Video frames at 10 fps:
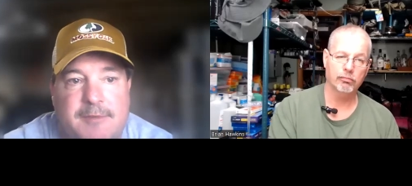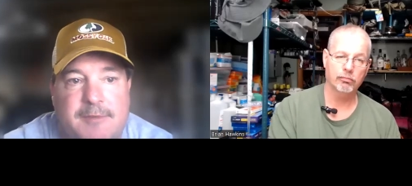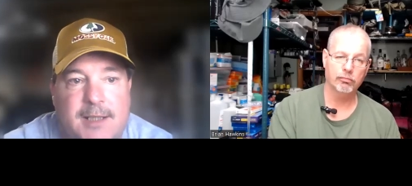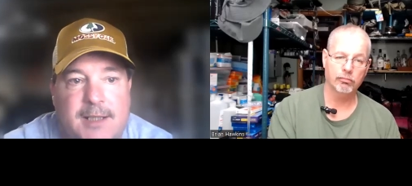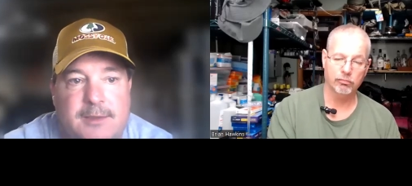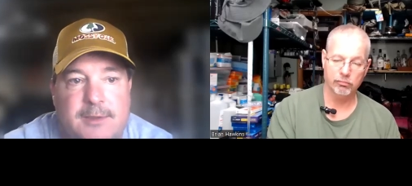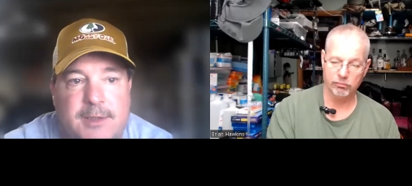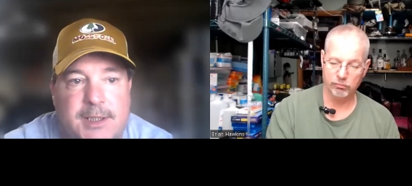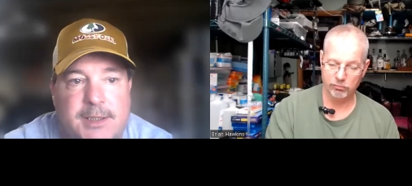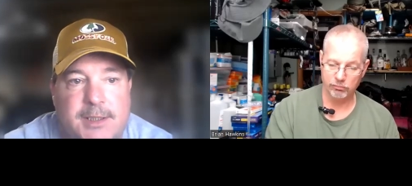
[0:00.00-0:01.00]
Speaker 1: fight or do
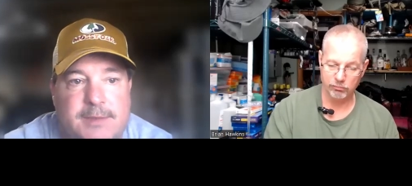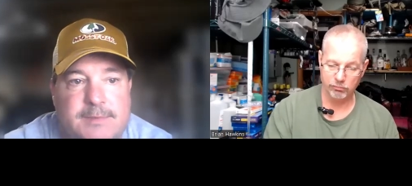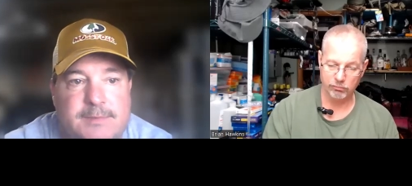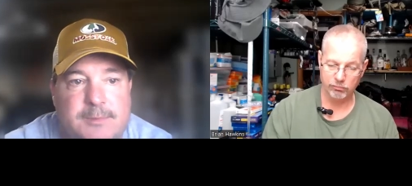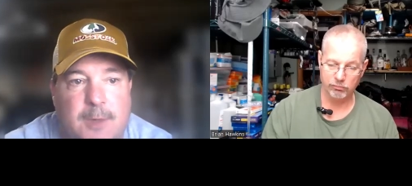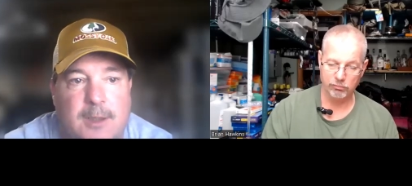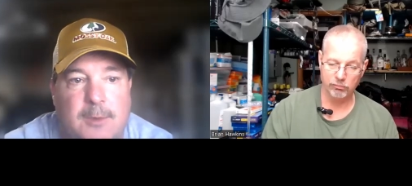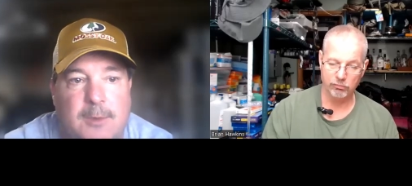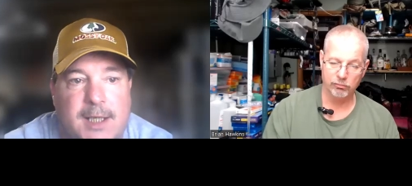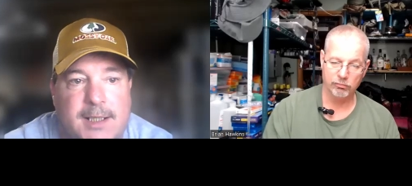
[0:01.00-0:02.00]
you walk
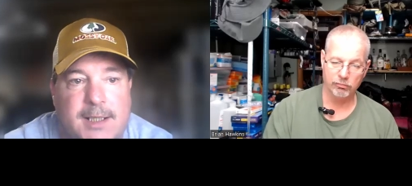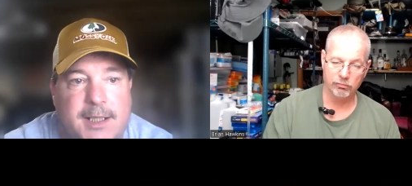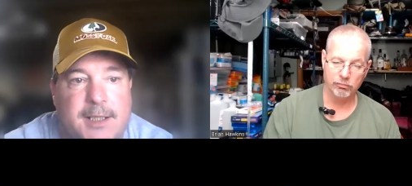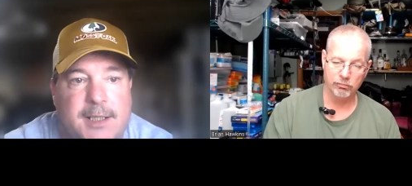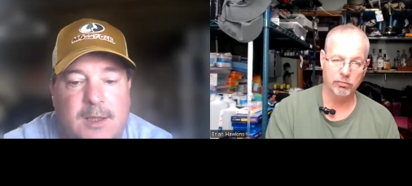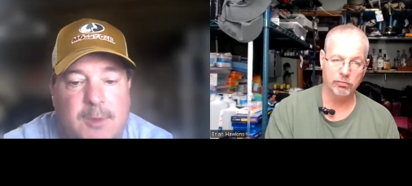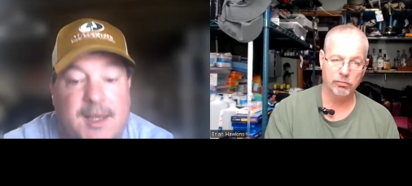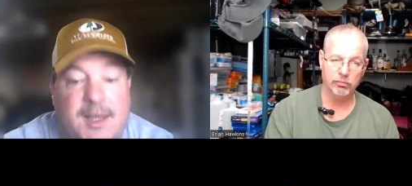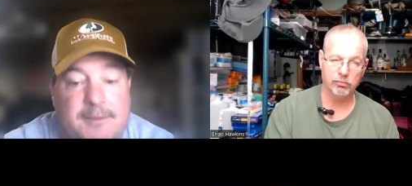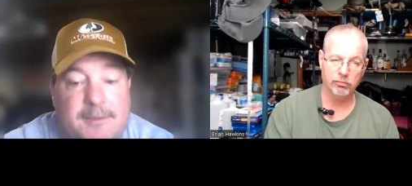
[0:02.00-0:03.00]
away and let it go.
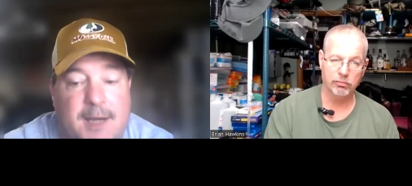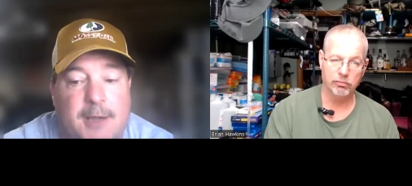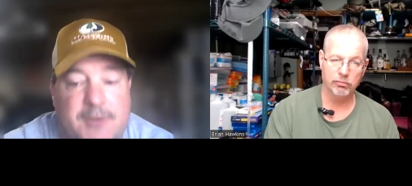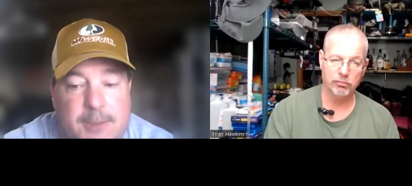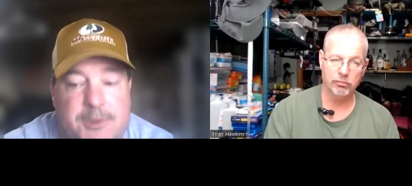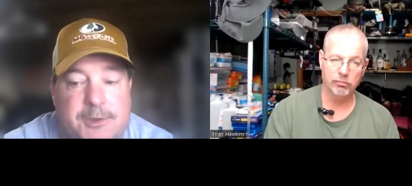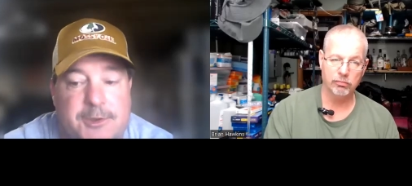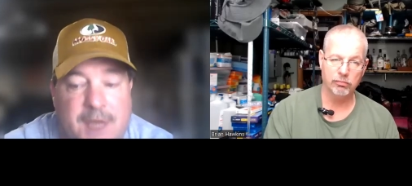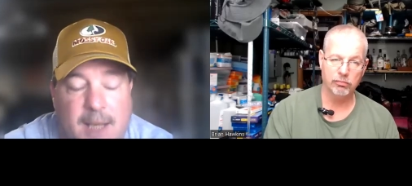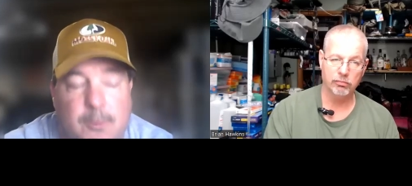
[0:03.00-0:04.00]
Without the fire extinguishers,
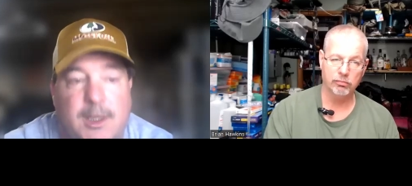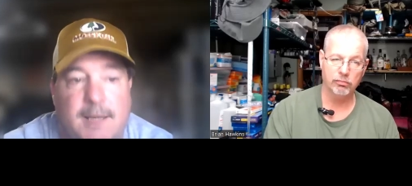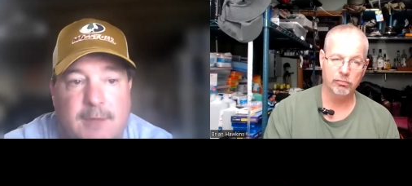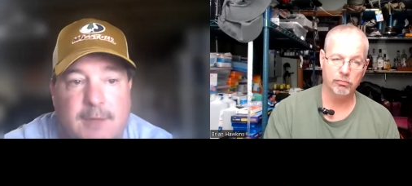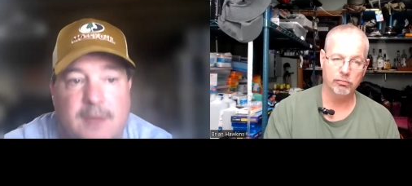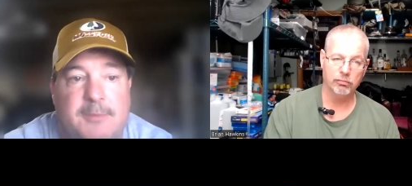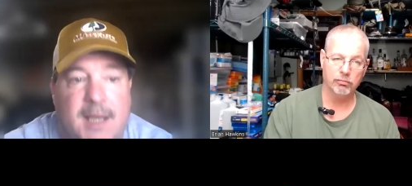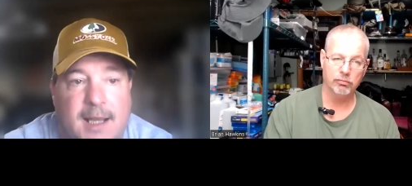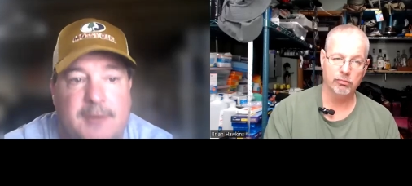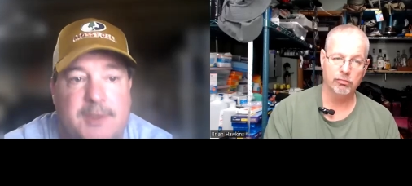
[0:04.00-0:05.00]
I would have lost my
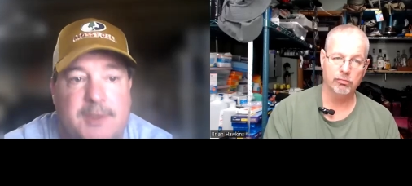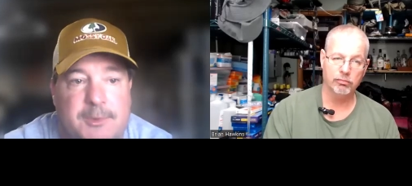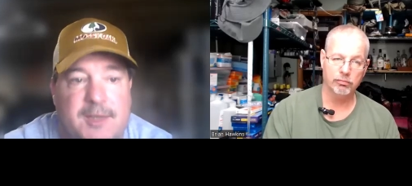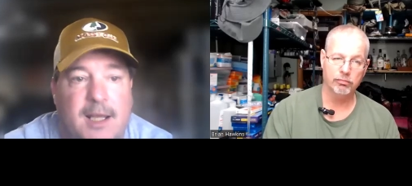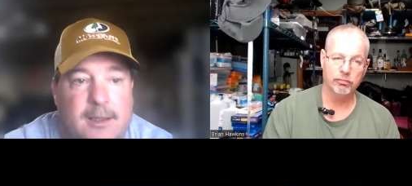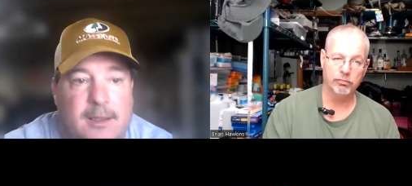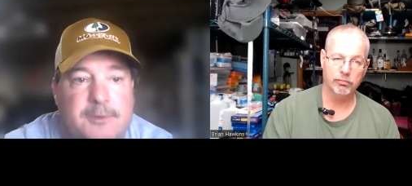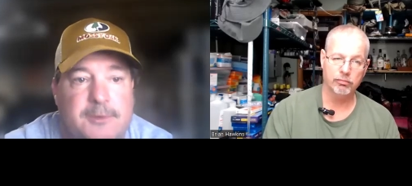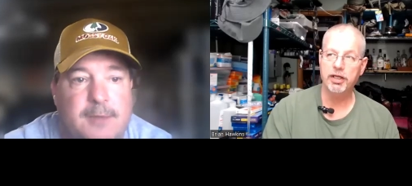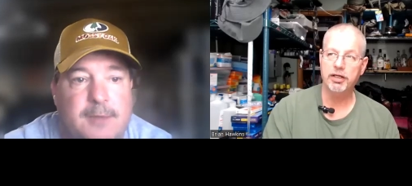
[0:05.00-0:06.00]
house. It was that
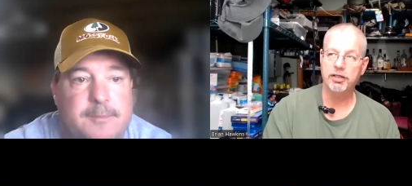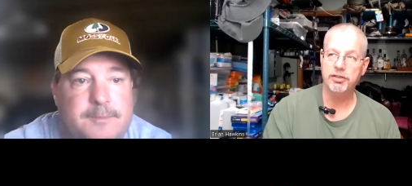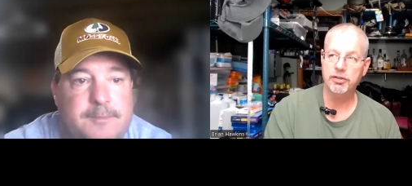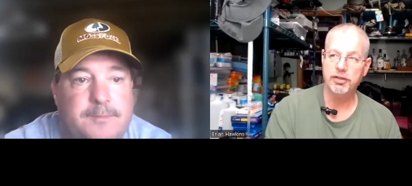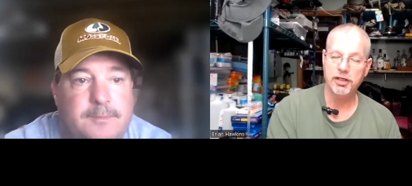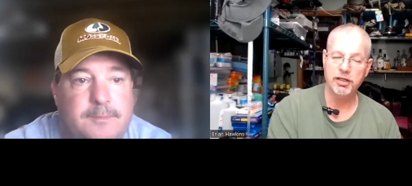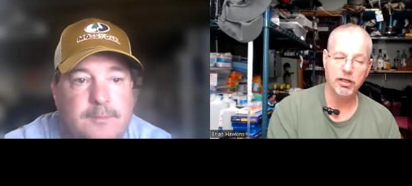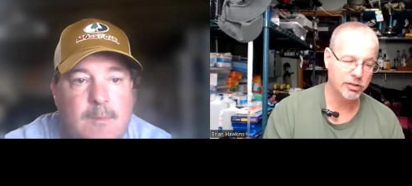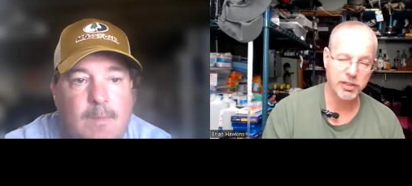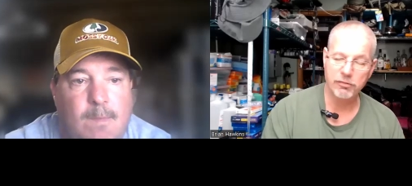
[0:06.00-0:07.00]
close.
Speaker 2: Before we get into
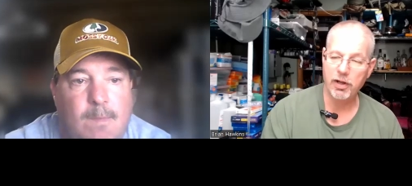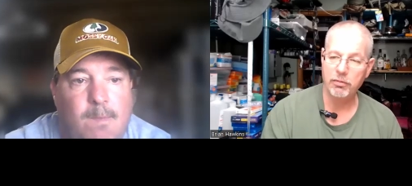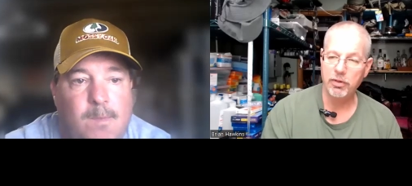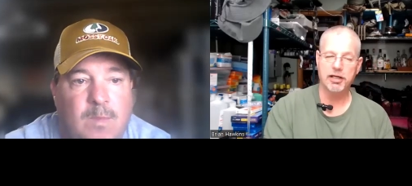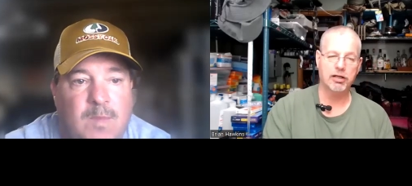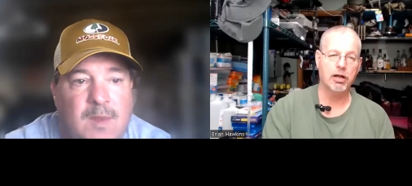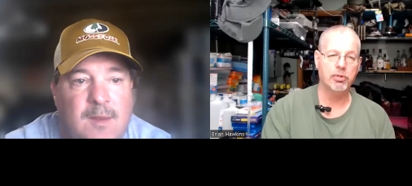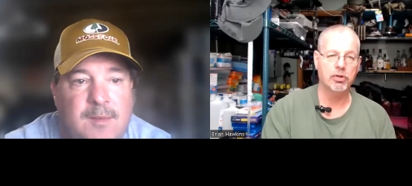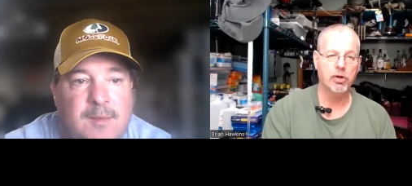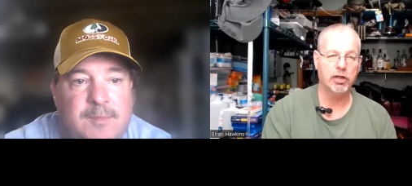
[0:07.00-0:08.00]
the other stuff, I just had
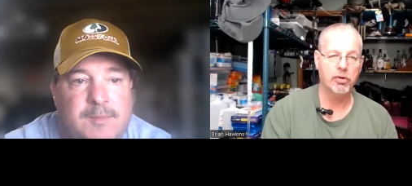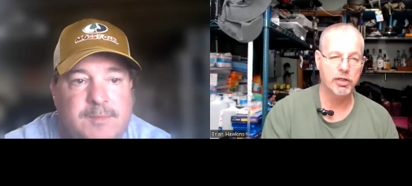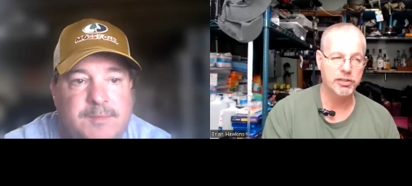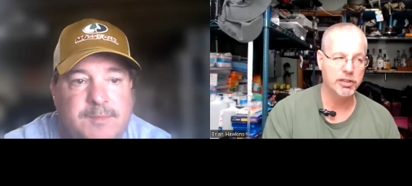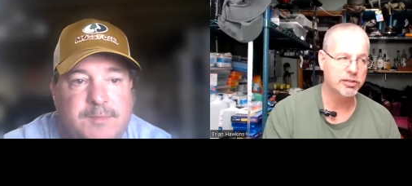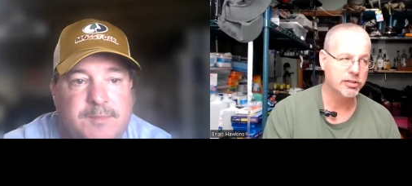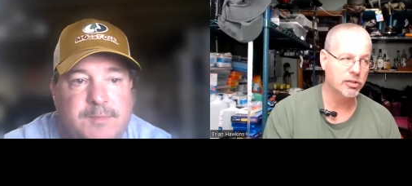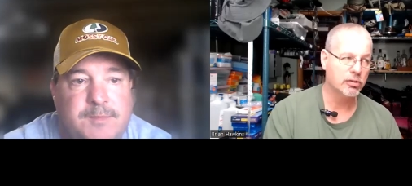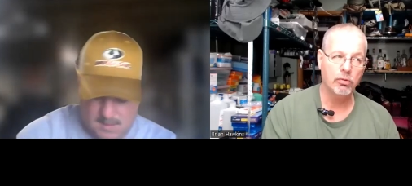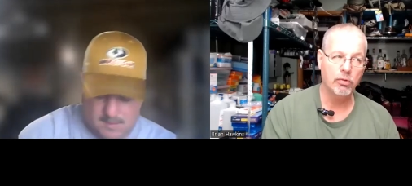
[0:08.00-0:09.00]
a couple quick
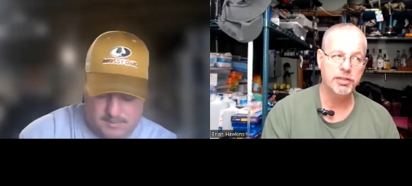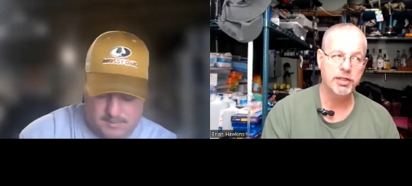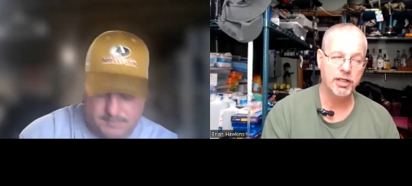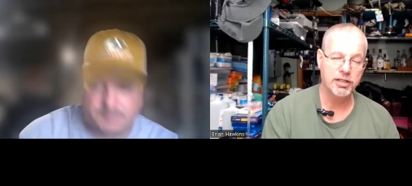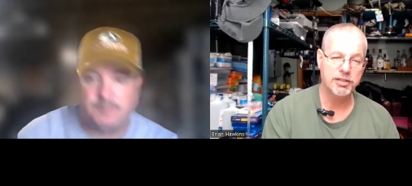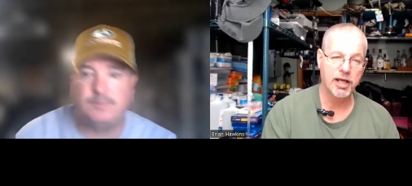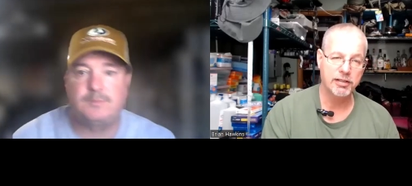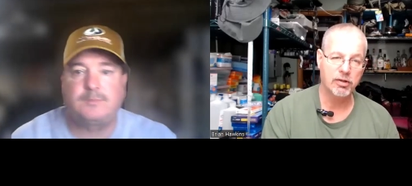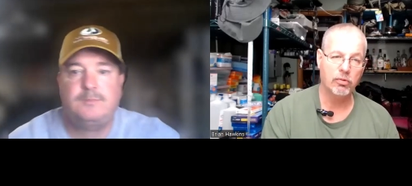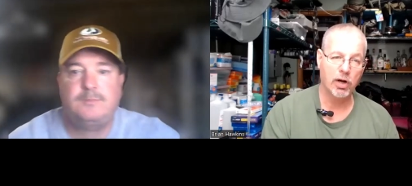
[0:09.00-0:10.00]
questions. What was it
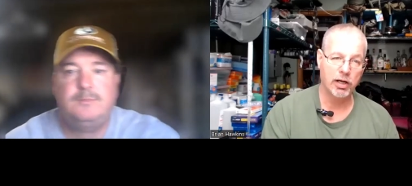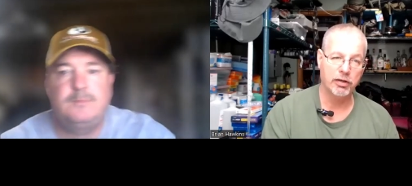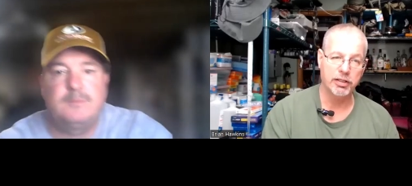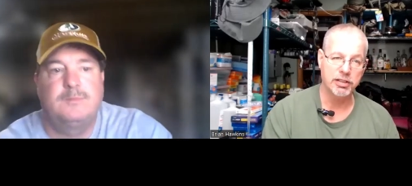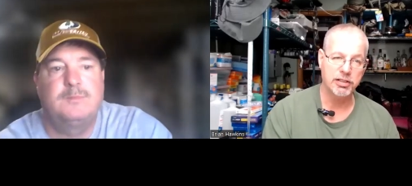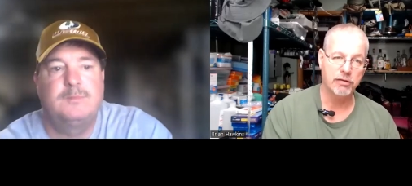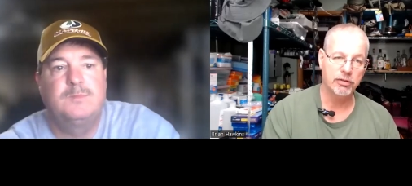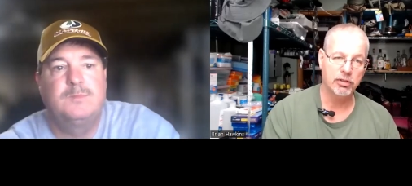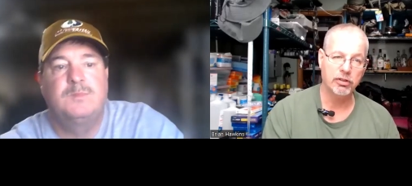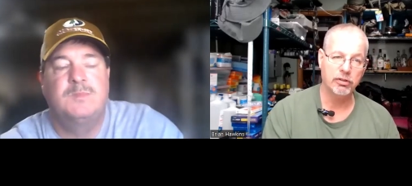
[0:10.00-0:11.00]
inside the wiring?
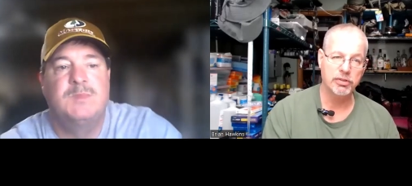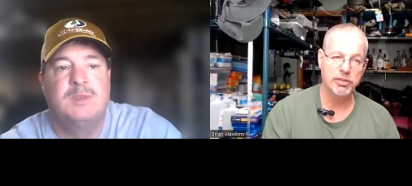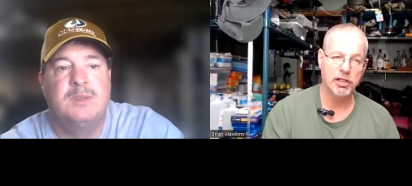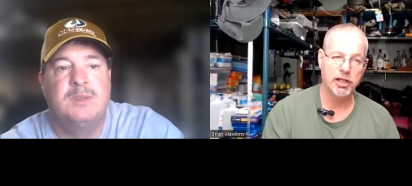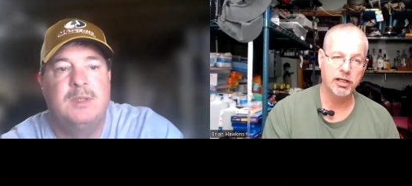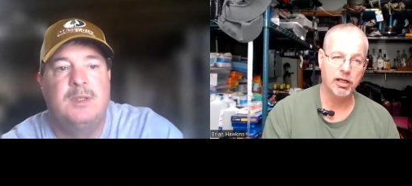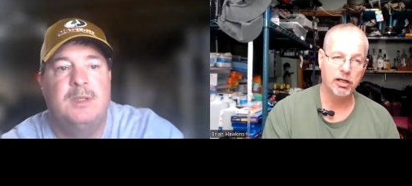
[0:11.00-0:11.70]
Did you ever learn? Was it